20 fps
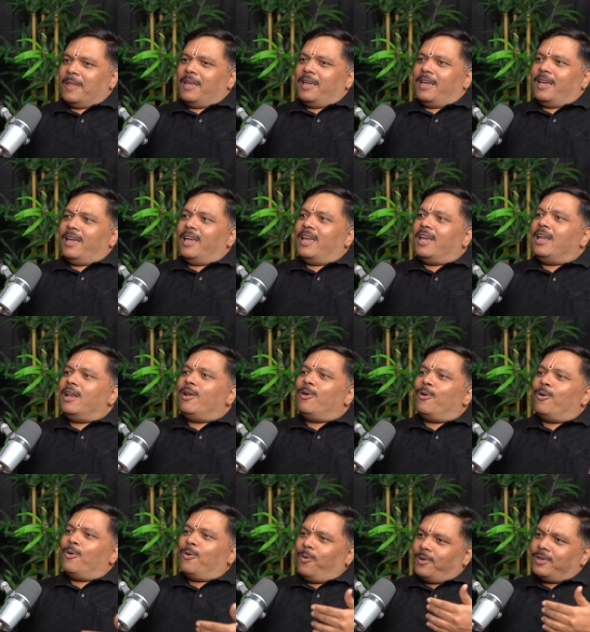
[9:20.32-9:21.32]
he
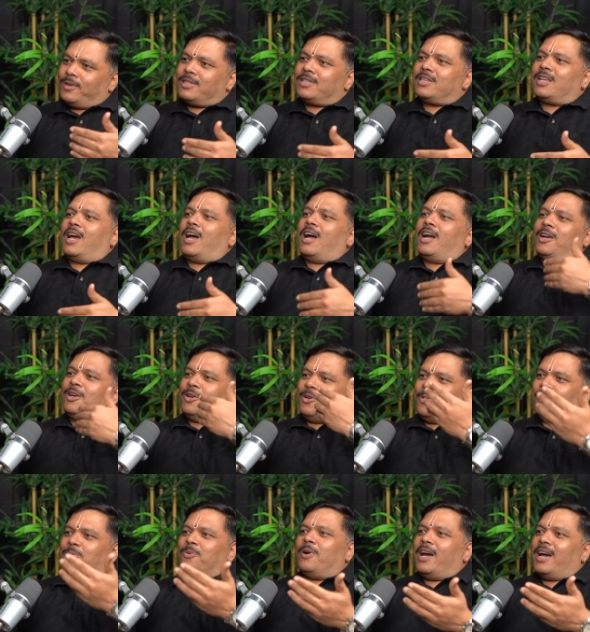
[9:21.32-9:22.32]
looks at
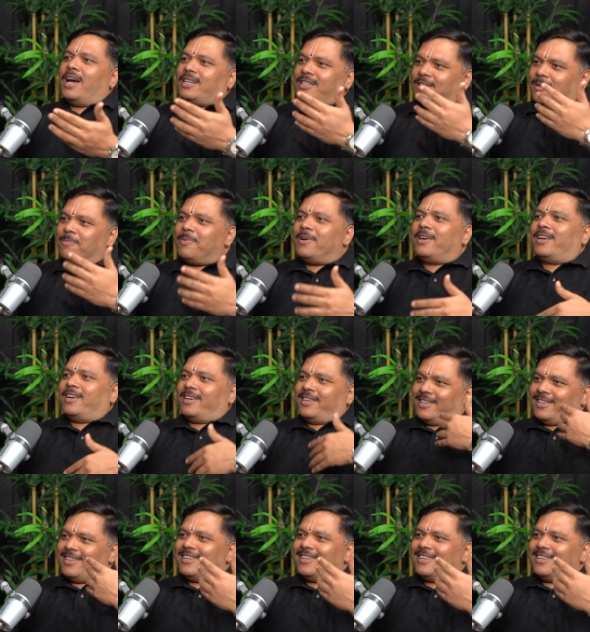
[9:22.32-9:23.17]
you as a parent.